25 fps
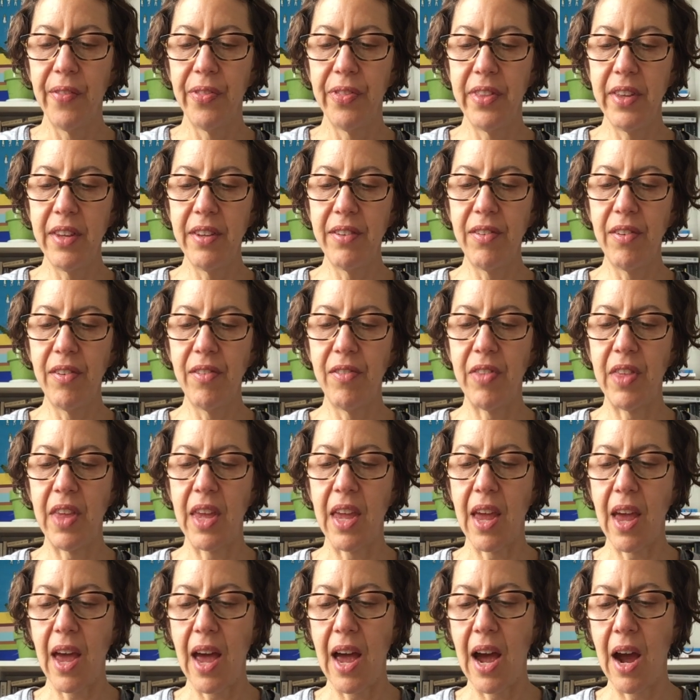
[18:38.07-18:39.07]
This is
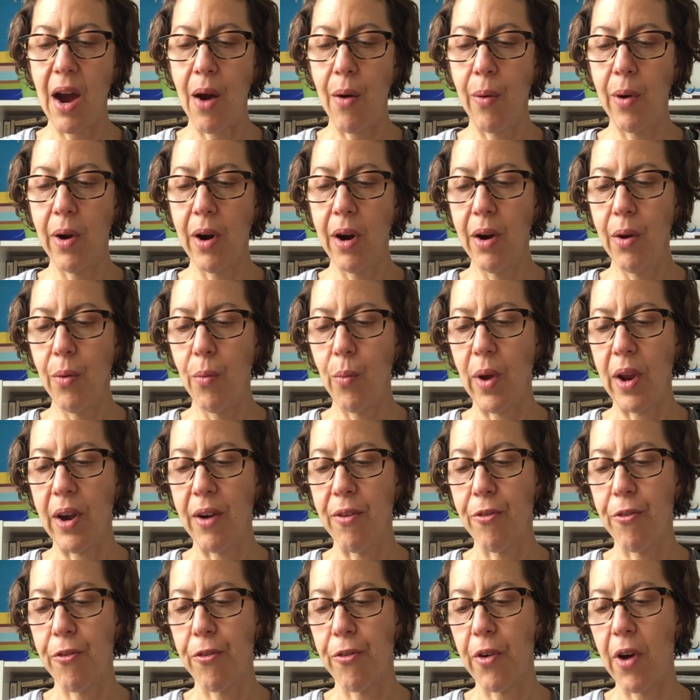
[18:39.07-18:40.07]
the hour
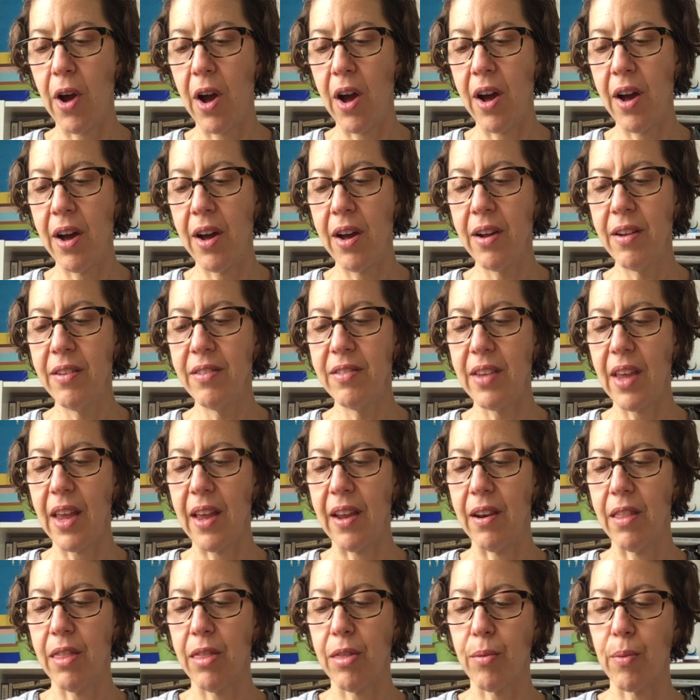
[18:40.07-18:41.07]
when frogs
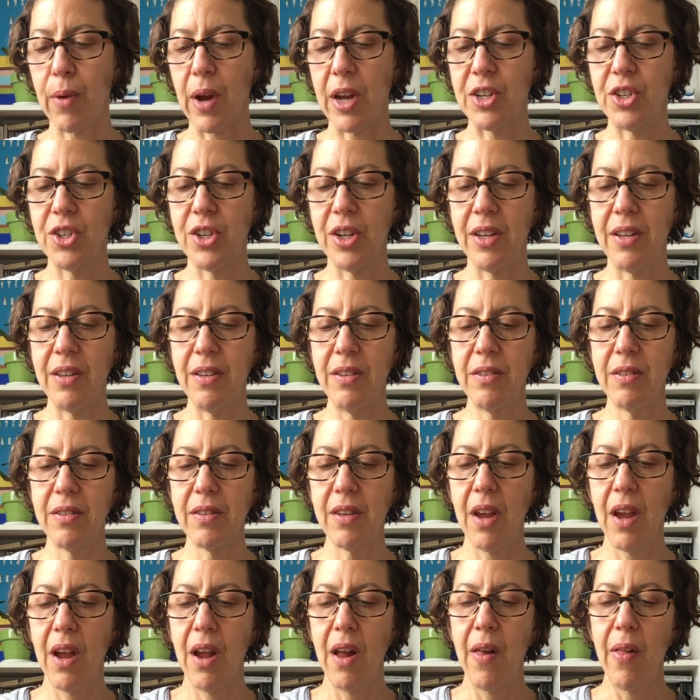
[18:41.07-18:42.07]
and
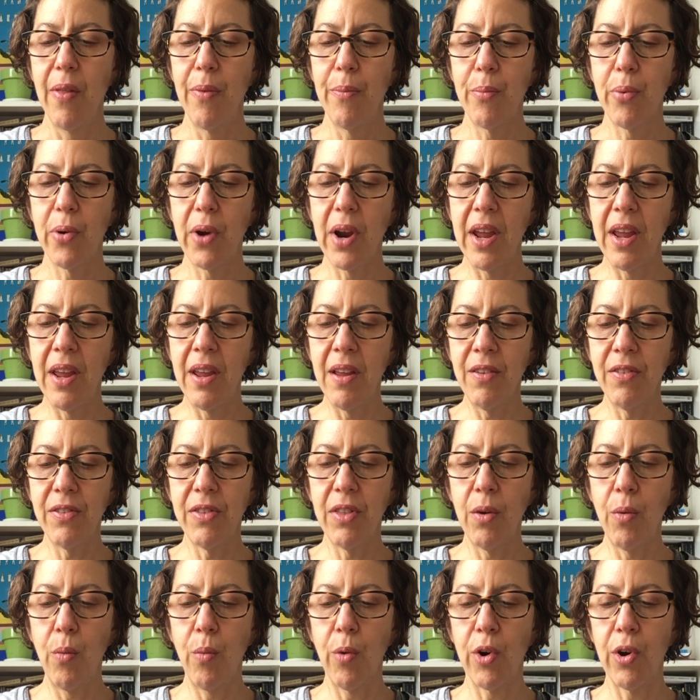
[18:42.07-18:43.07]
thrushes praise
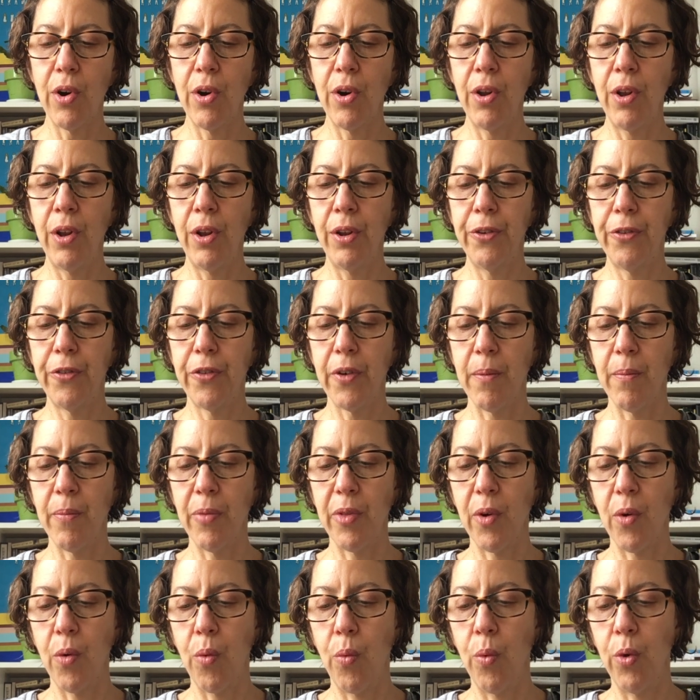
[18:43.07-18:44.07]
the world from
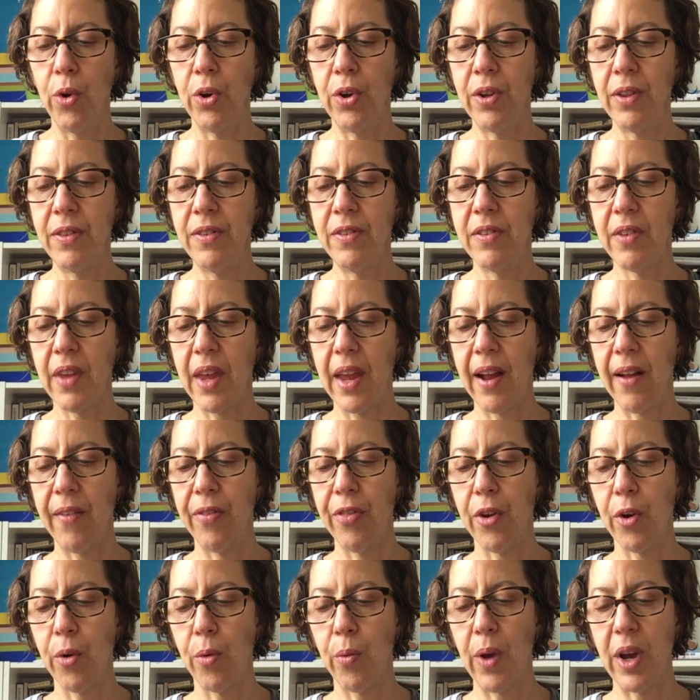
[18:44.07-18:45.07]
the woods
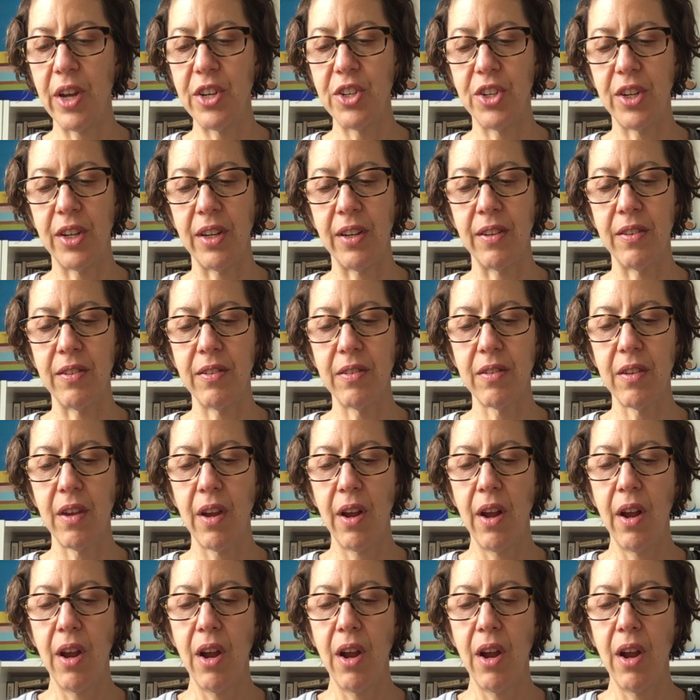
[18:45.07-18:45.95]
and the rushes.